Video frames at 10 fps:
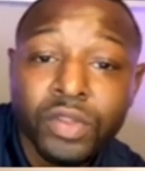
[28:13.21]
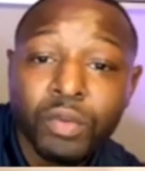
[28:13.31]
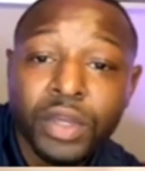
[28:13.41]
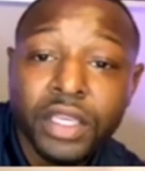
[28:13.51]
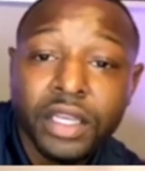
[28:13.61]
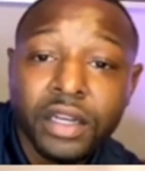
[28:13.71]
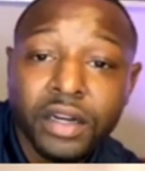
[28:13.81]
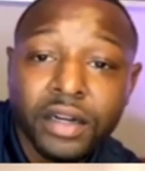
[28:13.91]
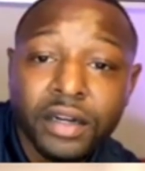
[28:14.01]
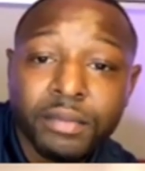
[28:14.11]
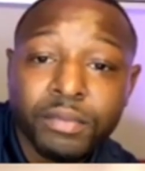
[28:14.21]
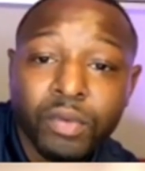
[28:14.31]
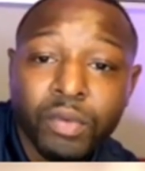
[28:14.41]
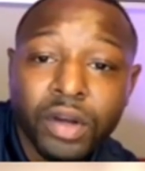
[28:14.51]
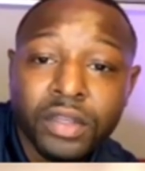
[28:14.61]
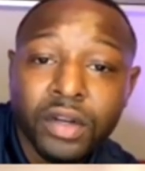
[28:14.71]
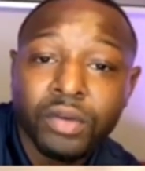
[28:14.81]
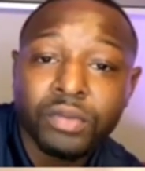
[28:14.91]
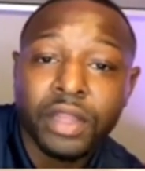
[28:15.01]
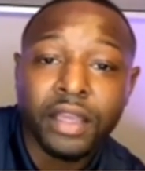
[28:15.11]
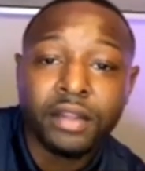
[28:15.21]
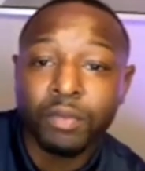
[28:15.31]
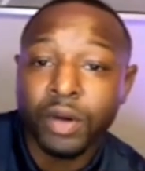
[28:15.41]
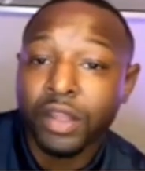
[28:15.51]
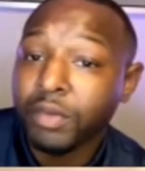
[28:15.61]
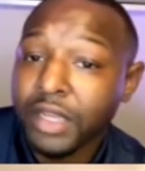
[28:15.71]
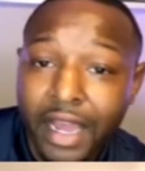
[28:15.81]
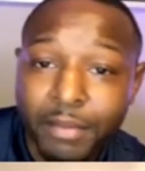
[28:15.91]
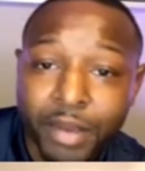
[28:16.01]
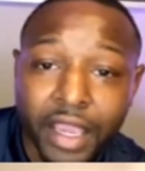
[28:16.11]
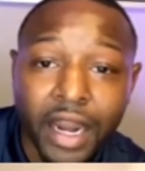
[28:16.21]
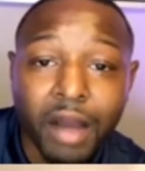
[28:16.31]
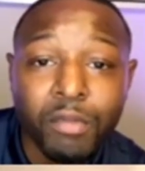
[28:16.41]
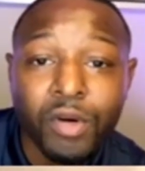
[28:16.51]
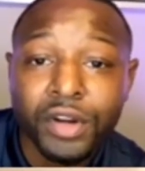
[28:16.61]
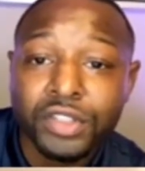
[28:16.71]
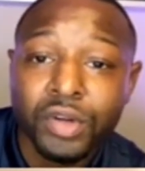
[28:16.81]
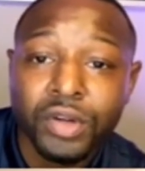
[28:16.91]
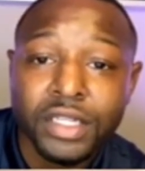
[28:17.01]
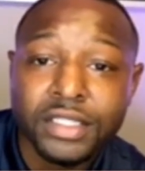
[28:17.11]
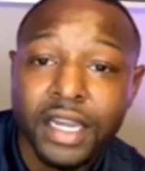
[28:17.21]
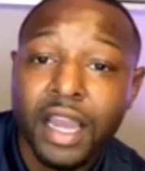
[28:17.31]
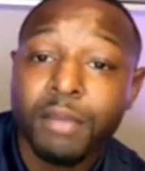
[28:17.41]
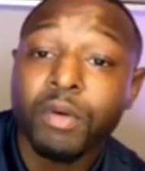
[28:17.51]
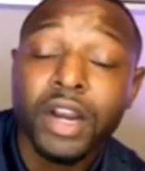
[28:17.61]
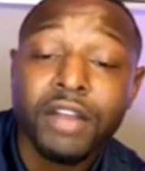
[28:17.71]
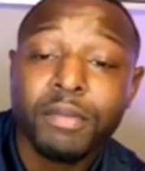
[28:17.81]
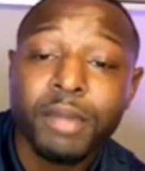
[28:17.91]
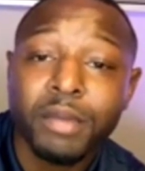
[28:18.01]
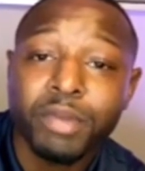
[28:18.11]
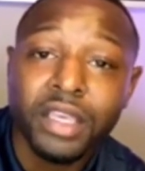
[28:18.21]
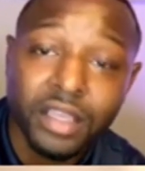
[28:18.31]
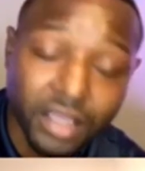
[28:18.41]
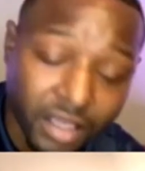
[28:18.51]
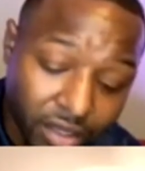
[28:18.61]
we can, that whether we not paying our mortgage during this time or whatever it may be,